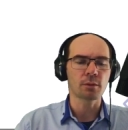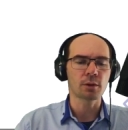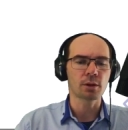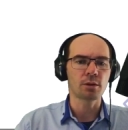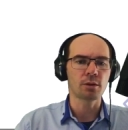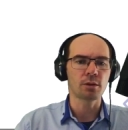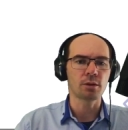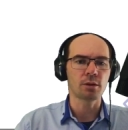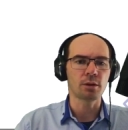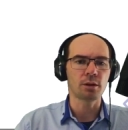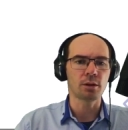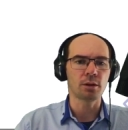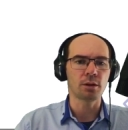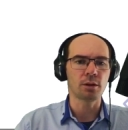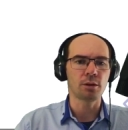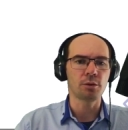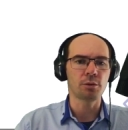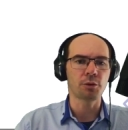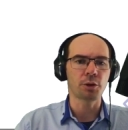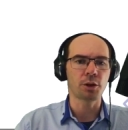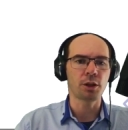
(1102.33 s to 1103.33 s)

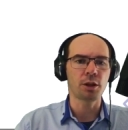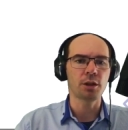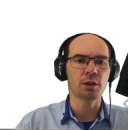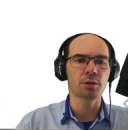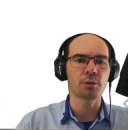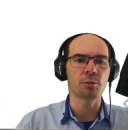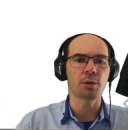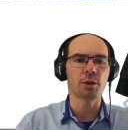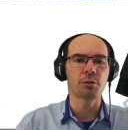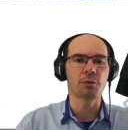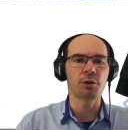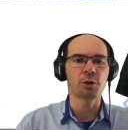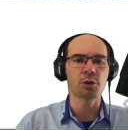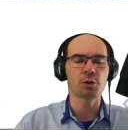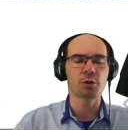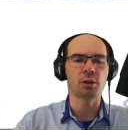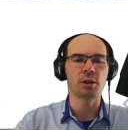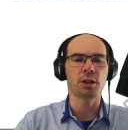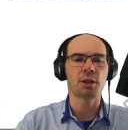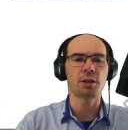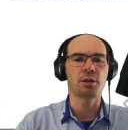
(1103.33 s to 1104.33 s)
over here we're
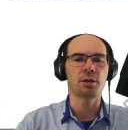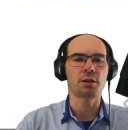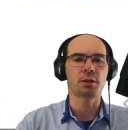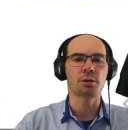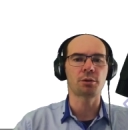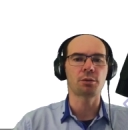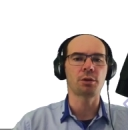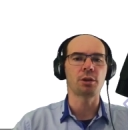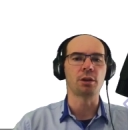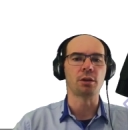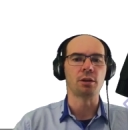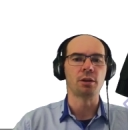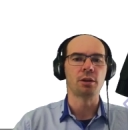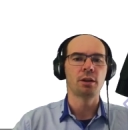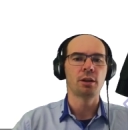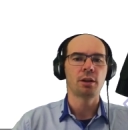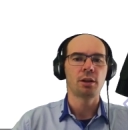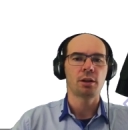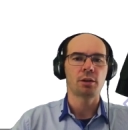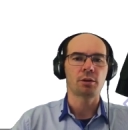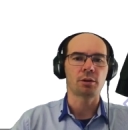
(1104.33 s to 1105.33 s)
visualizing the grid,
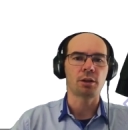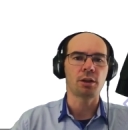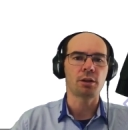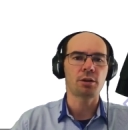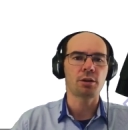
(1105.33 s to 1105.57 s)
right?